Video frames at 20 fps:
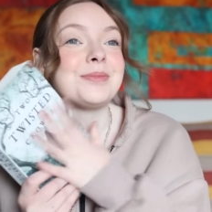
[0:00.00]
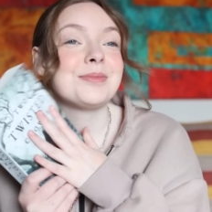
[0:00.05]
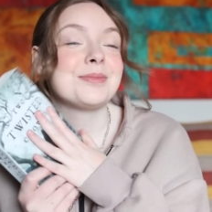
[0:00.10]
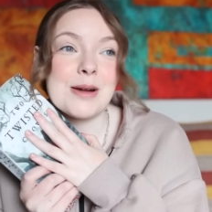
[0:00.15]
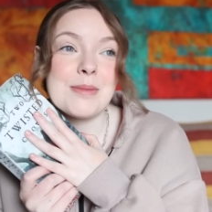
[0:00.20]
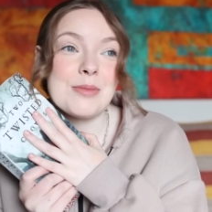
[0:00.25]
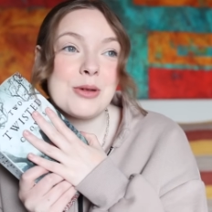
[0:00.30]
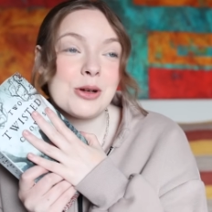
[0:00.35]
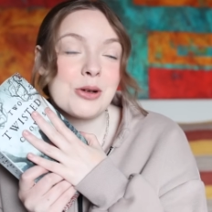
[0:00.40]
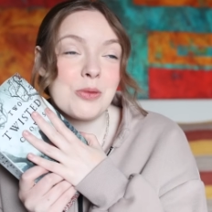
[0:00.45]

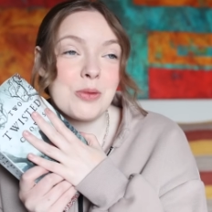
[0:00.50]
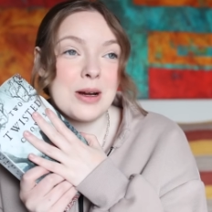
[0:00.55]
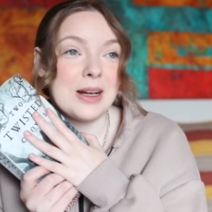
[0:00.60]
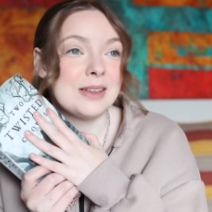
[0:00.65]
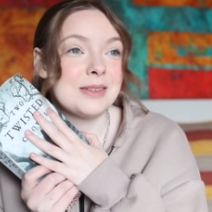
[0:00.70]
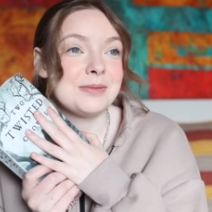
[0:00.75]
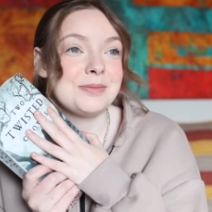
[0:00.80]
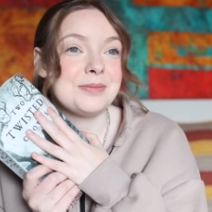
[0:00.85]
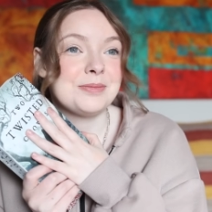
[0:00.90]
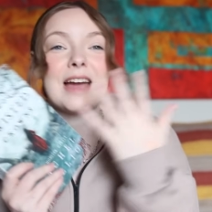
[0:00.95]
from book
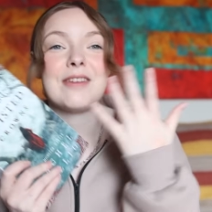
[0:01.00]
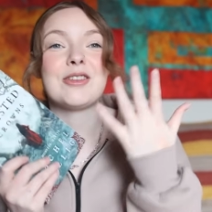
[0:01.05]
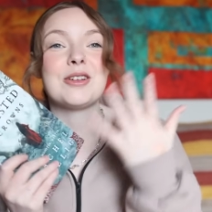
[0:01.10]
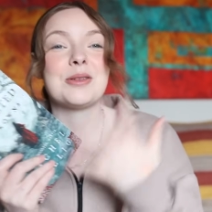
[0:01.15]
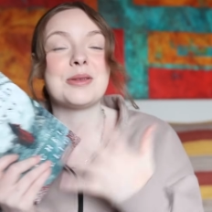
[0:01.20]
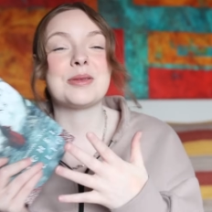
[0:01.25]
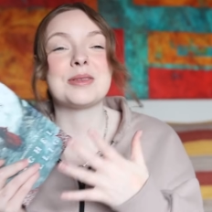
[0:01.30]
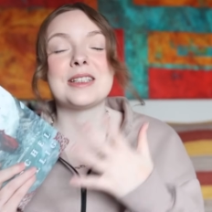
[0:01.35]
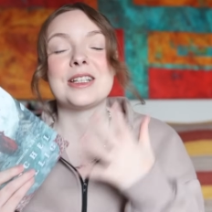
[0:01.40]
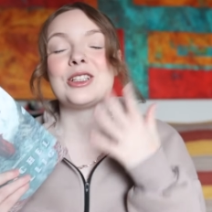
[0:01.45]
one.
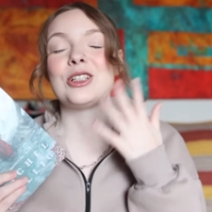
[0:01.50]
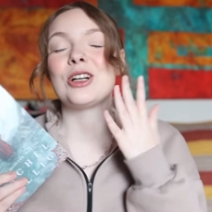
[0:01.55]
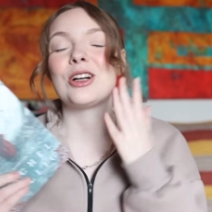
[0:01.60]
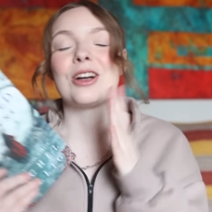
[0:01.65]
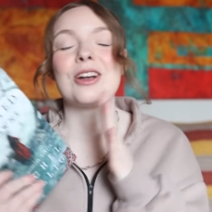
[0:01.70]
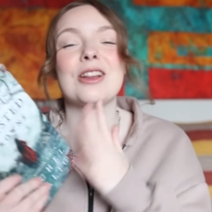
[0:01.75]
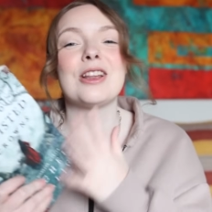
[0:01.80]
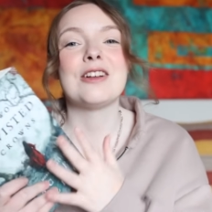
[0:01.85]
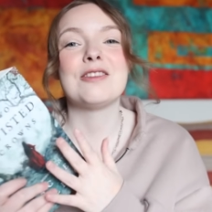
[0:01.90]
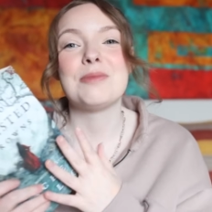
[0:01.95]
Everyone was like, you're
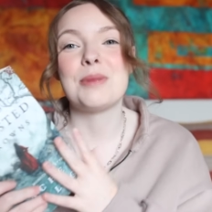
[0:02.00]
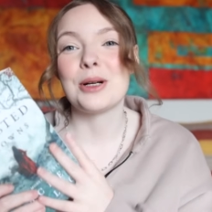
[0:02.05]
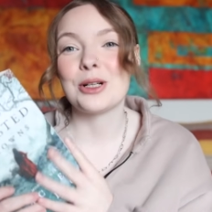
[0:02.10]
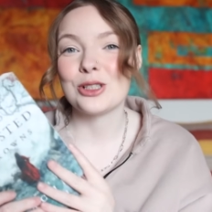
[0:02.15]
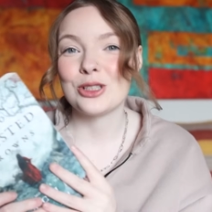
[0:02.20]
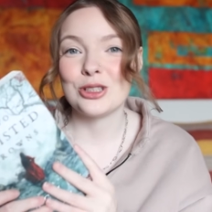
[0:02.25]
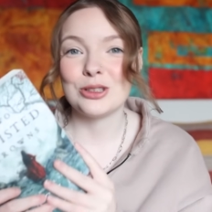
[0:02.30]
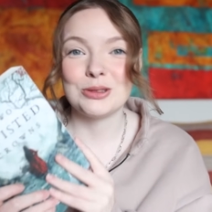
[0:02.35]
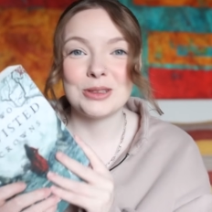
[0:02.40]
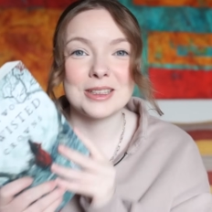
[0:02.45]
gonna love book
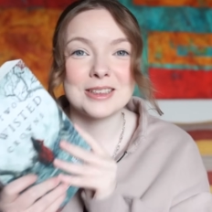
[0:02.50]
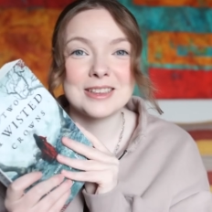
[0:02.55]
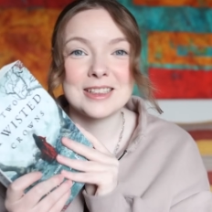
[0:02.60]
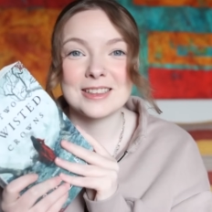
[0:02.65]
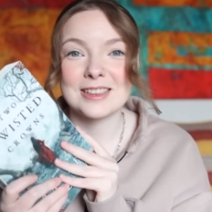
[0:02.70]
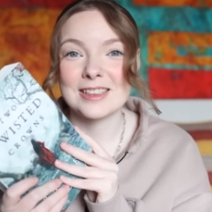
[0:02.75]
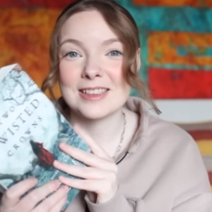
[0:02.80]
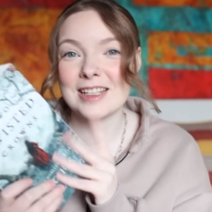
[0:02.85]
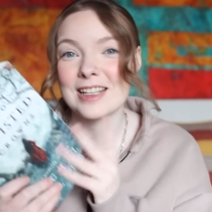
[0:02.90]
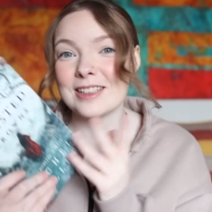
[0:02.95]
two because
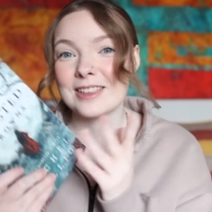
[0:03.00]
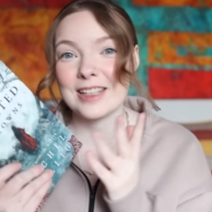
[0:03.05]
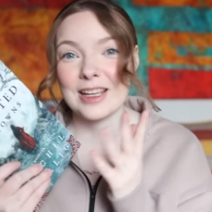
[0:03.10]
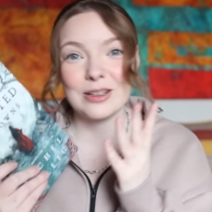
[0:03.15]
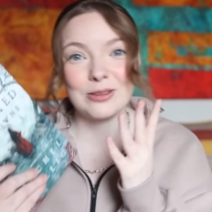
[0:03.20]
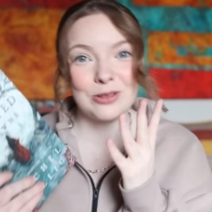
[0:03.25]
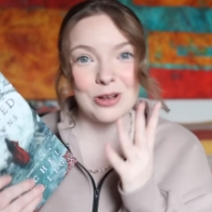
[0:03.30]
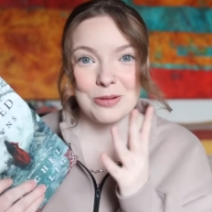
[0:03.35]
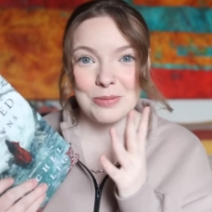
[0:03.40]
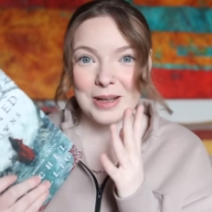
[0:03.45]
this is his
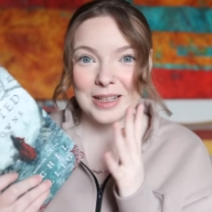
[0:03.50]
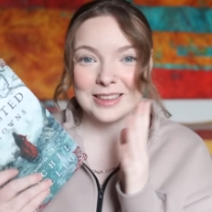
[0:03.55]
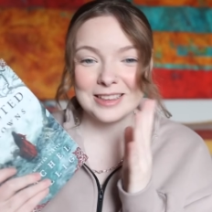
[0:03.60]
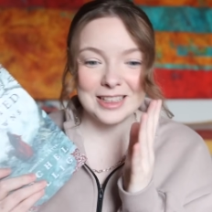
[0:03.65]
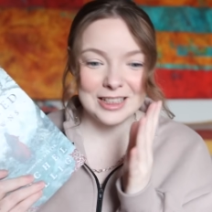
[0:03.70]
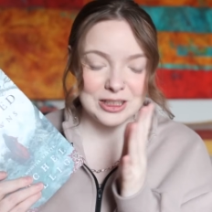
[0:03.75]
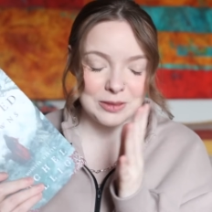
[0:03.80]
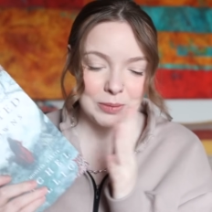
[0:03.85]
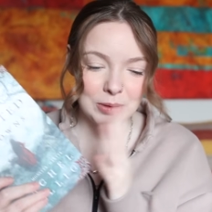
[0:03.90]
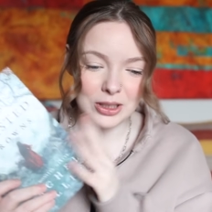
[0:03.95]
like romance,
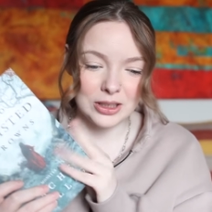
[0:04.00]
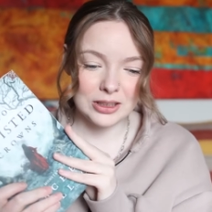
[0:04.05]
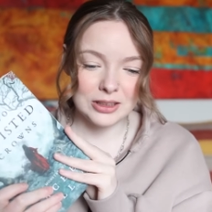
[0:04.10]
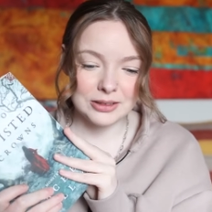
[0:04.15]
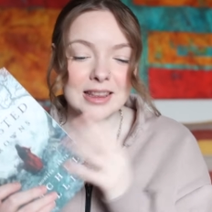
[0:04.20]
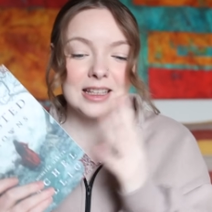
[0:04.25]
his book.